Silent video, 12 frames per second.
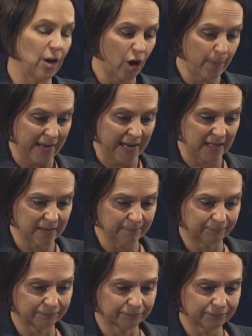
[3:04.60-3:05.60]
in her bed.
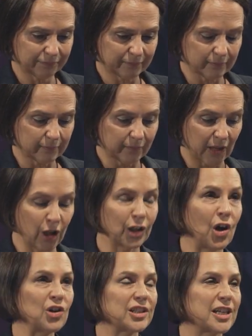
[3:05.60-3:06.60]
Her
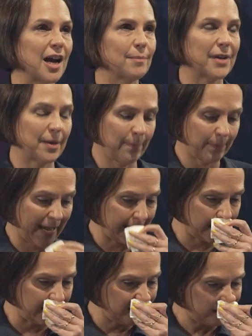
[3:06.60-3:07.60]
long-time
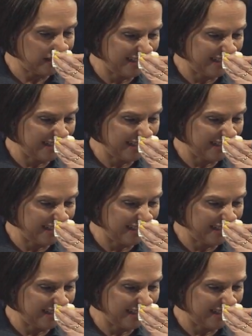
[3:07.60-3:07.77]
companion,